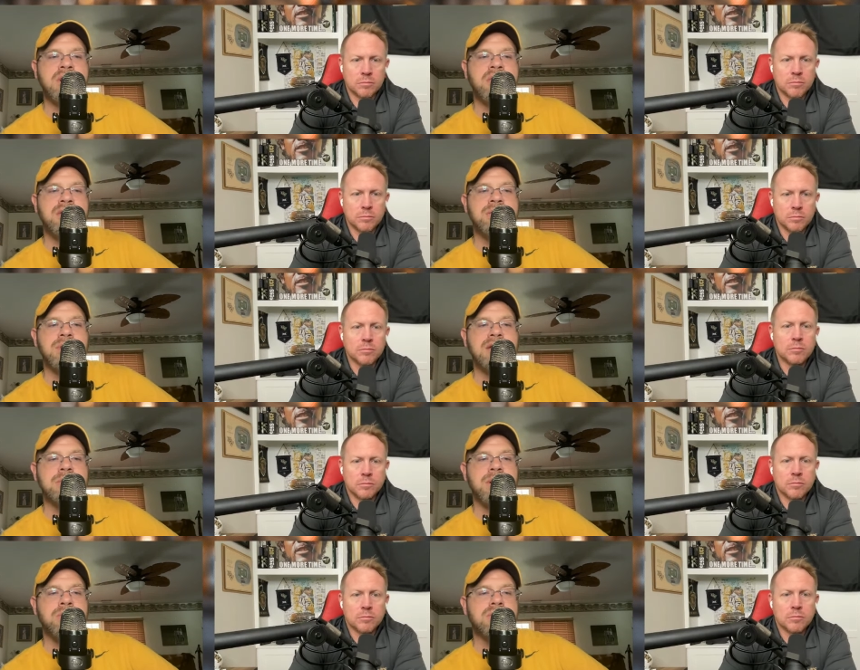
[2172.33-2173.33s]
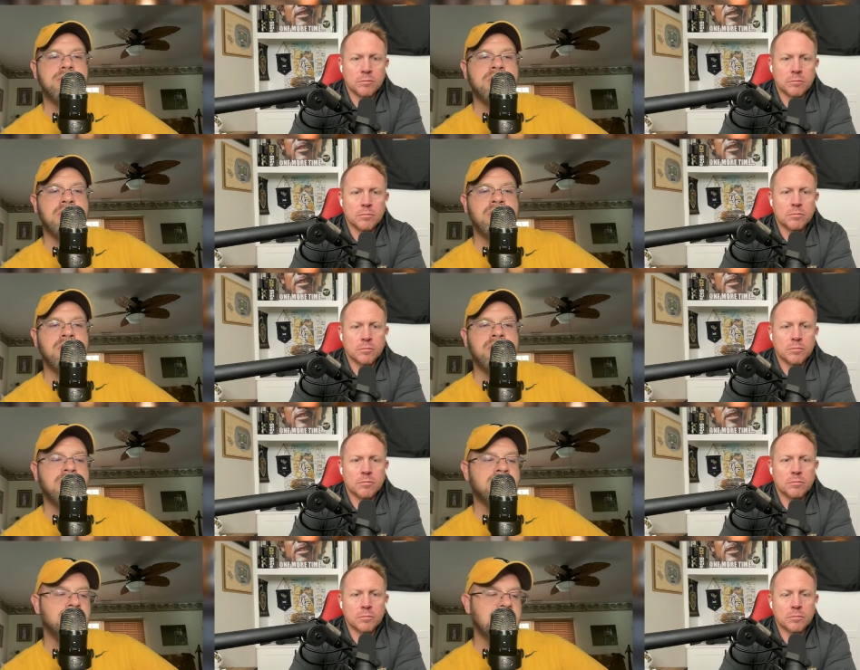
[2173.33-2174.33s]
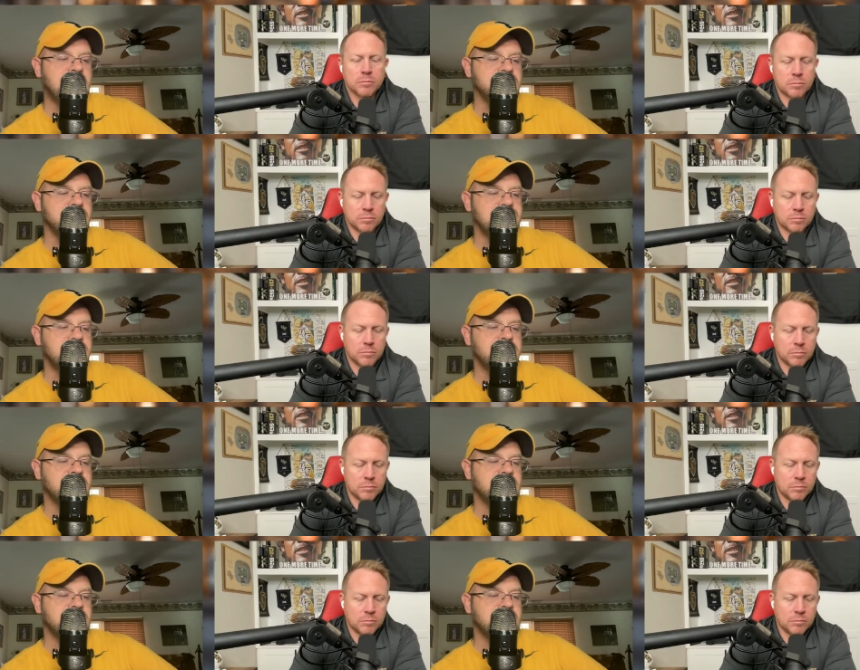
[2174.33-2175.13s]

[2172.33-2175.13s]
Speaker 1: interesting matchup. I was look, you know, looking here. You guys are tenth in the